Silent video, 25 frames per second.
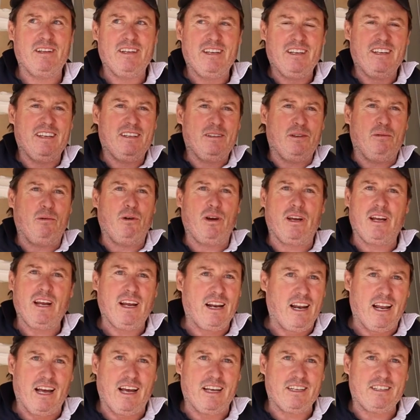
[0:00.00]
The working
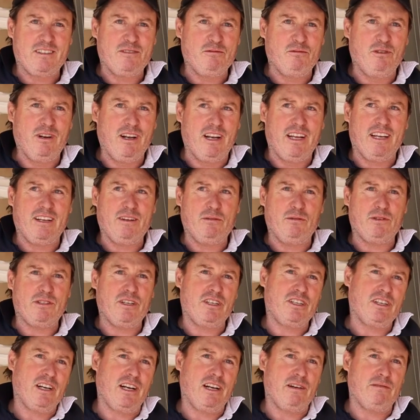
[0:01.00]
class really was a
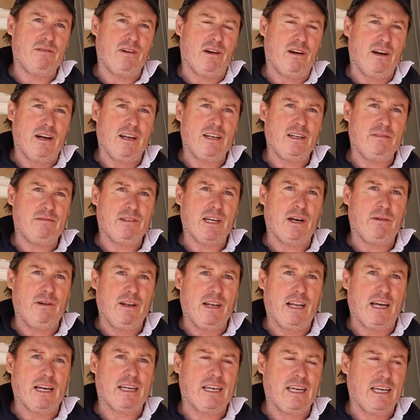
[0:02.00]
sheet of iron if they were
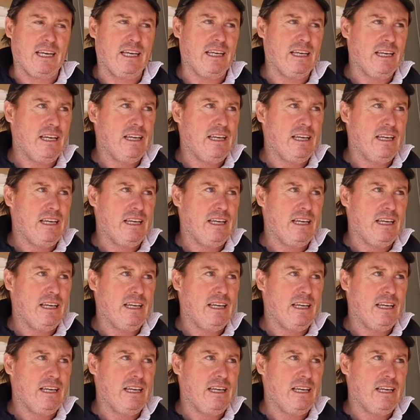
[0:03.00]
lucky.